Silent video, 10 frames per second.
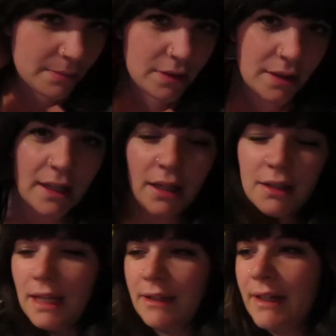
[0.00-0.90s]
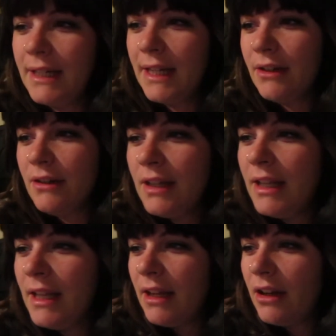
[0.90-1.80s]
looking online right now,
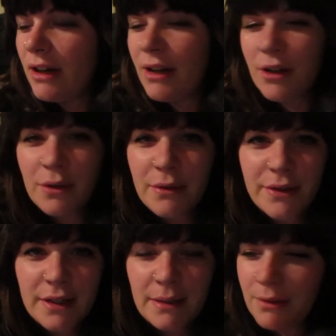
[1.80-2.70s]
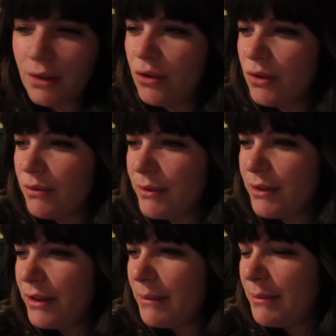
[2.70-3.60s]
or I don't know, he was looking at the news. Were you
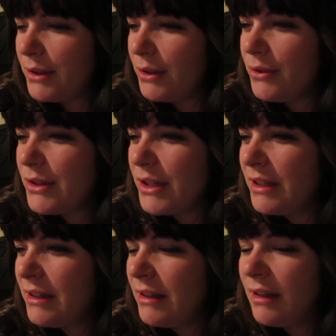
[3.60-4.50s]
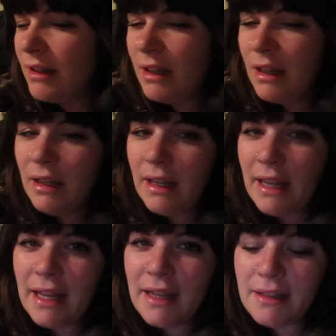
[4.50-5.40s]
looking up the news? Yeah.
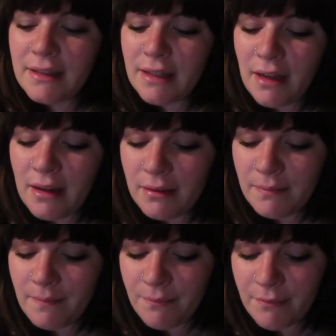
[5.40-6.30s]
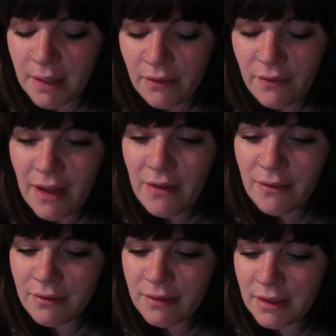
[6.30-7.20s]
And um, he
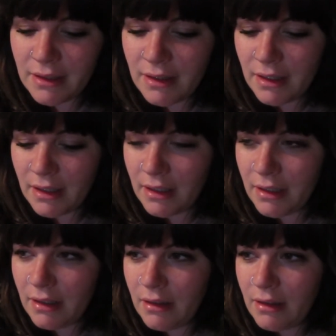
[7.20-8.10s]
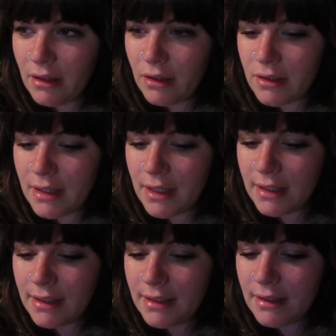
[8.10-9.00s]
found that there's
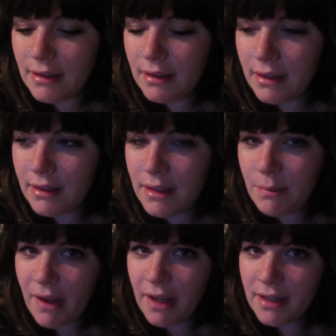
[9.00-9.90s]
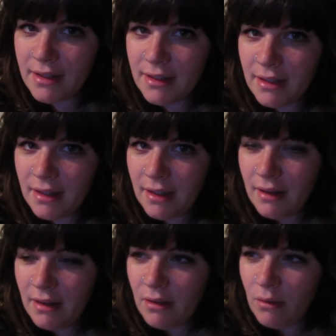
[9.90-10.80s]
this in space.
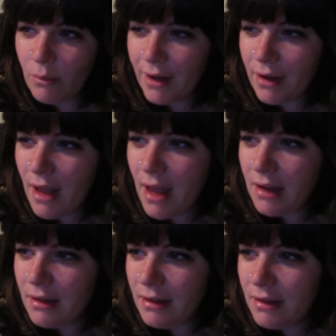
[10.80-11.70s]
Where at?